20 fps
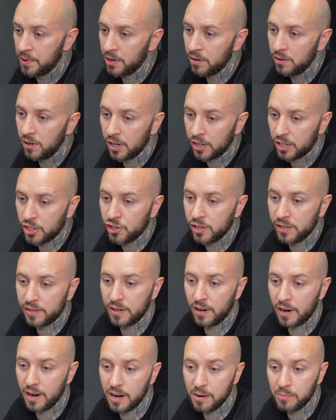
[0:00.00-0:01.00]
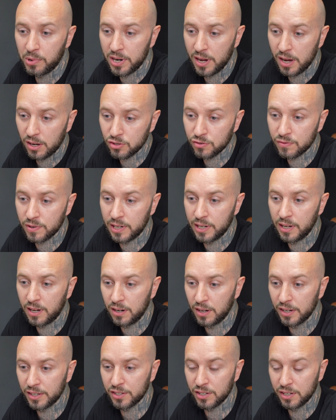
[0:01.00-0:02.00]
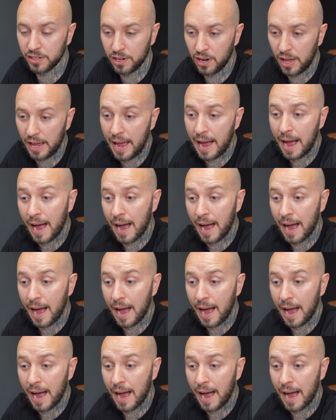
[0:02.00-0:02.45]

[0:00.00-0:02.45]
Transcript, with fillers: I don't like shitting on anybody else really. I like to let